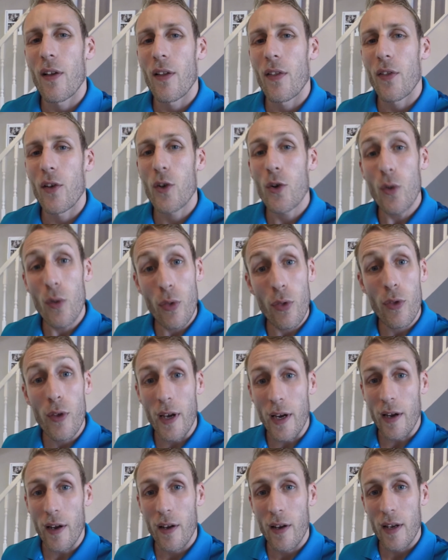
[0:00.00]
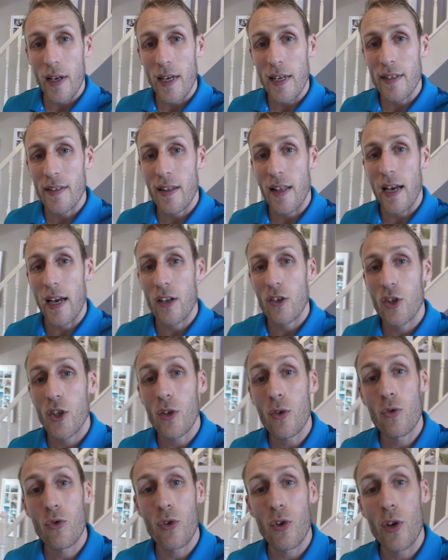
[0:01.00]
The good thing is that
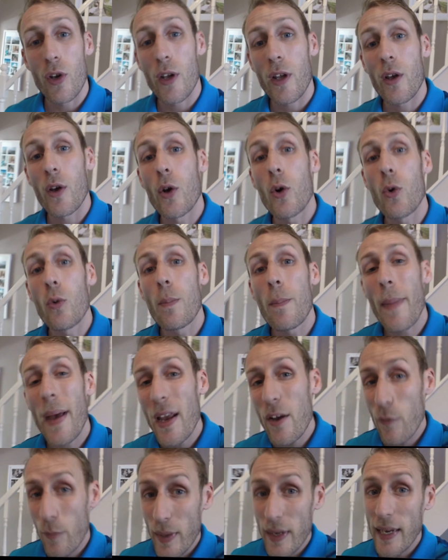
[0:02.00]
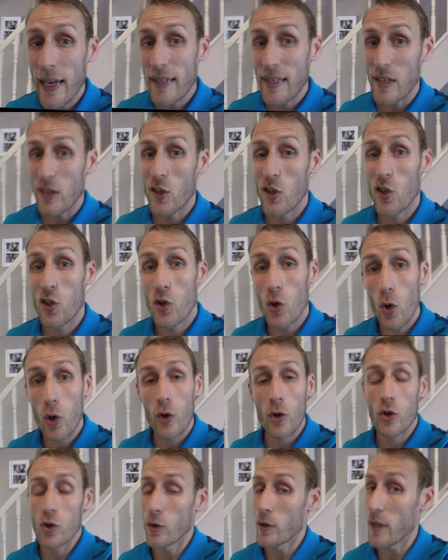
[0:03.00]
children who may have been getting
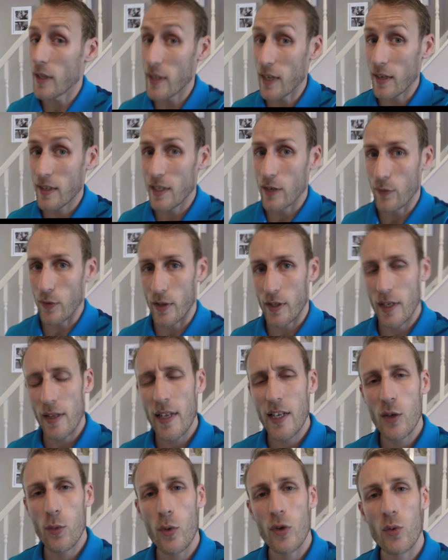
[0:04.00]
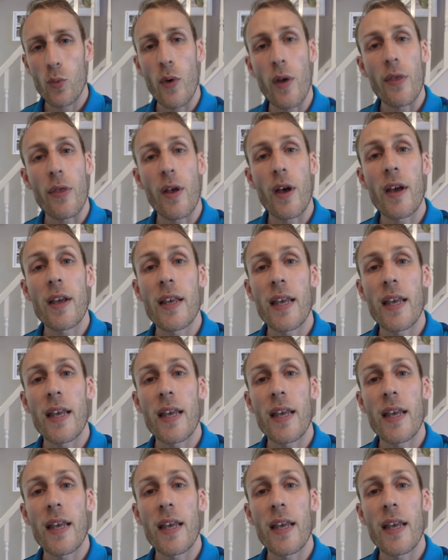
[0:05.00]
stuck during this activity, this was with a